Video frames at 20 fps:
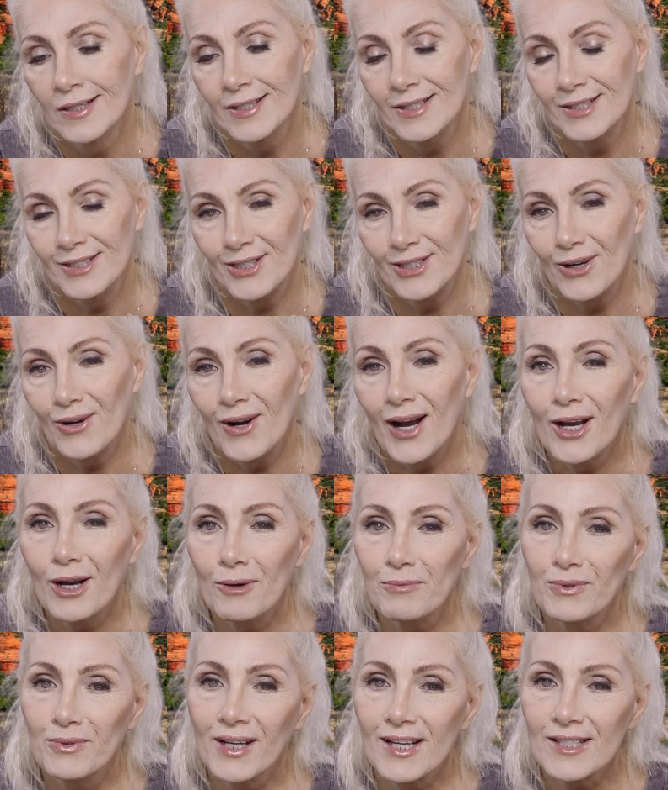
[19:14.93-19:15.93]
So I hope
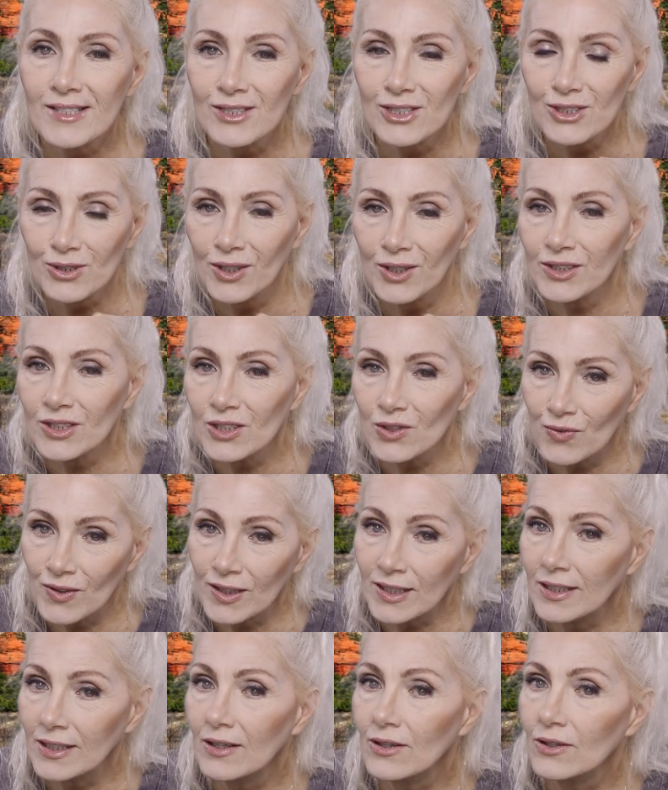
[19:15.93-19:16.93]
you guys enjoyed this
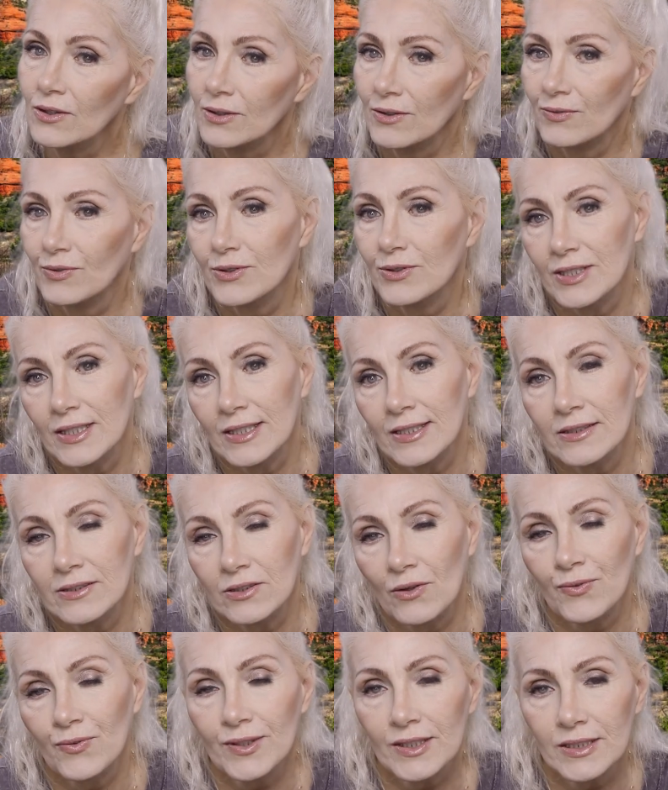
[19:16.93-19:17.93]
video. If you did,
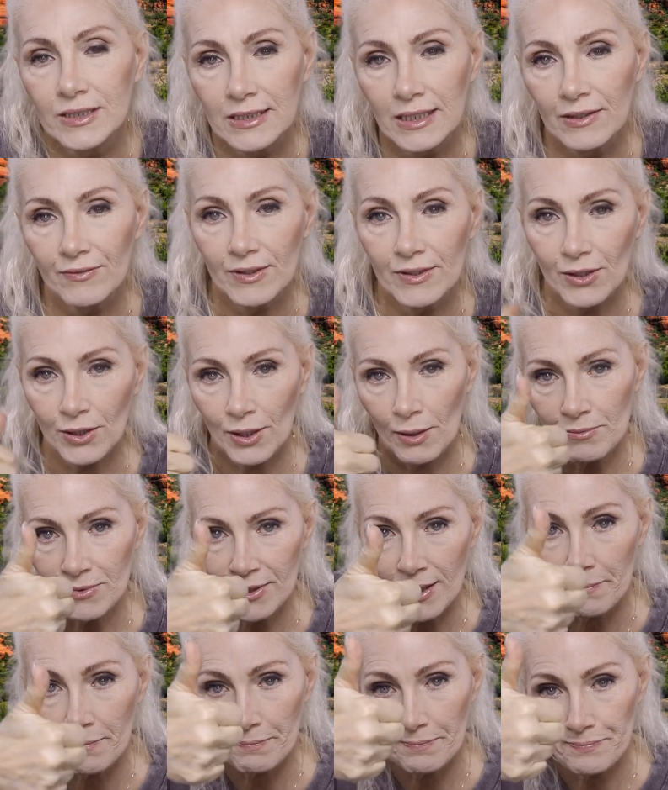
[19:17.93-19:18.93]
don't forget to give it a thumbs
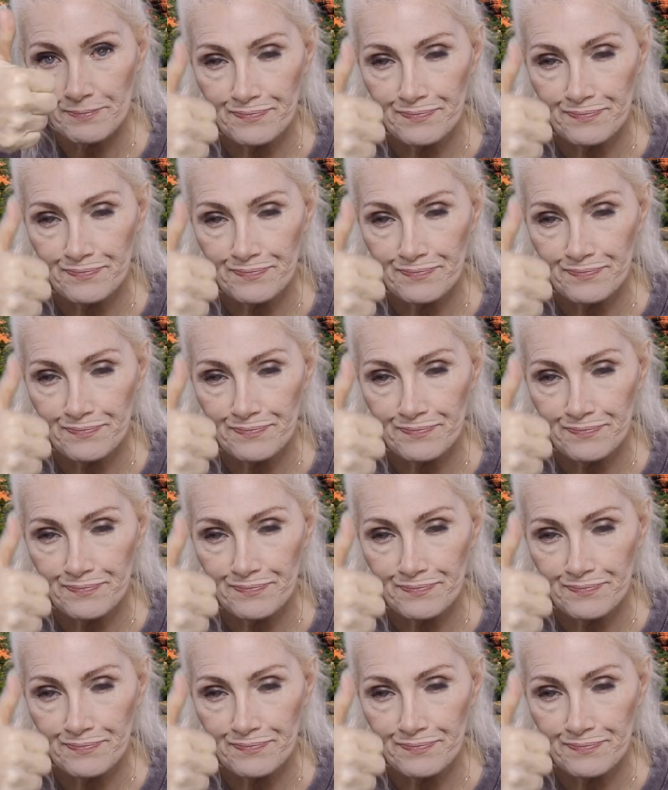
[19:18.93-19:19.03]
up.